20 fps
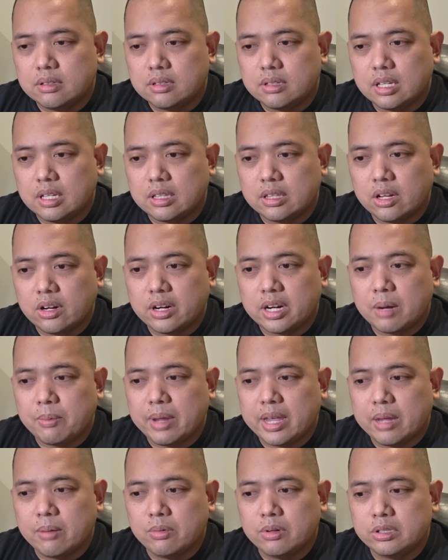they're gonna
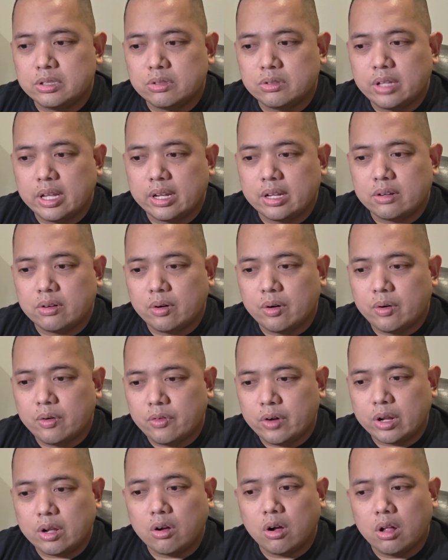be able to like
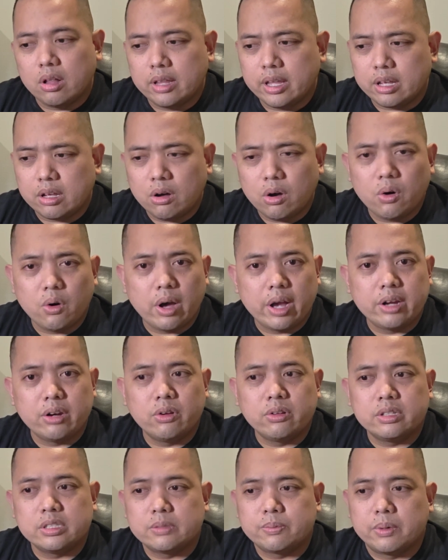recall like, oh, I know
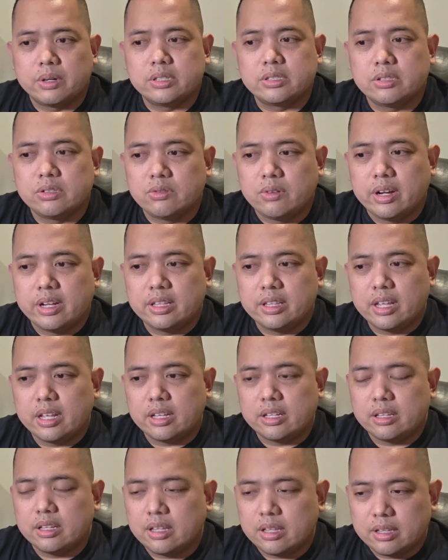this person, right?
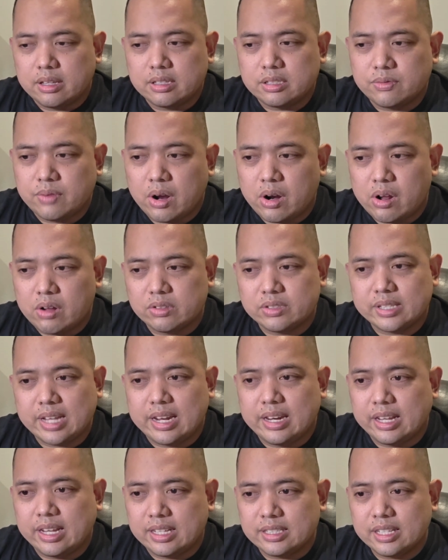Like this very
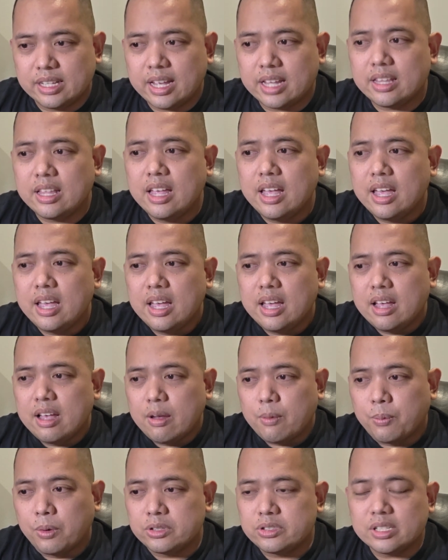outstanding. Because again,
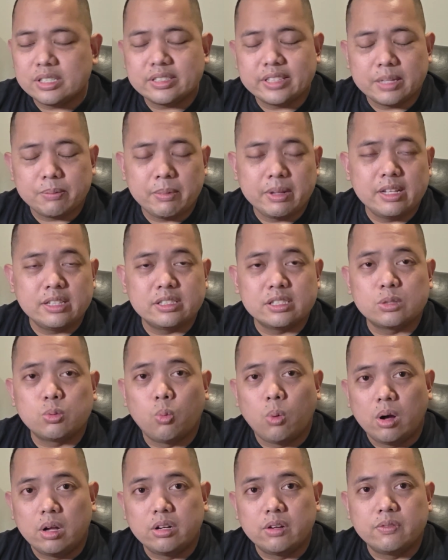personal statement is just
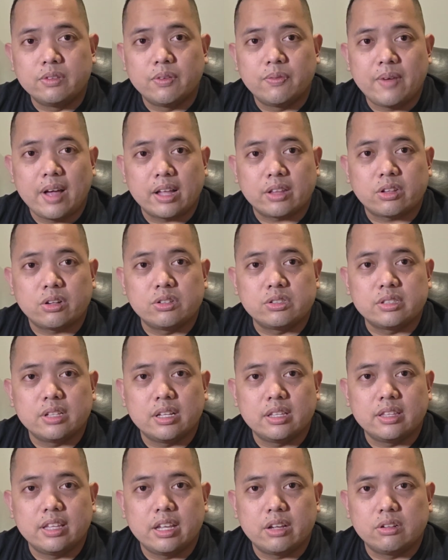one of the factors
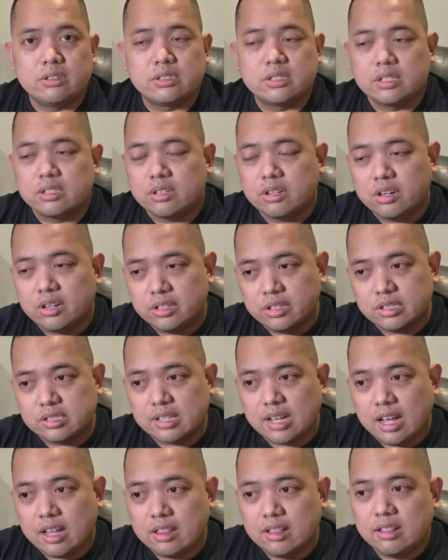that they consider. There's
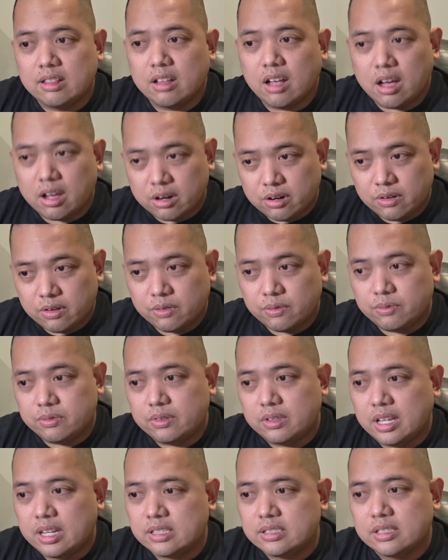a lot of
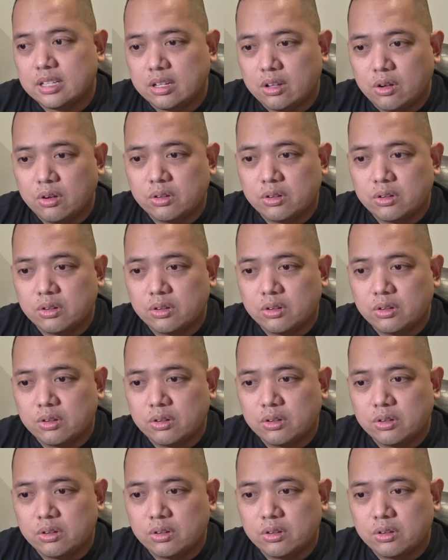things that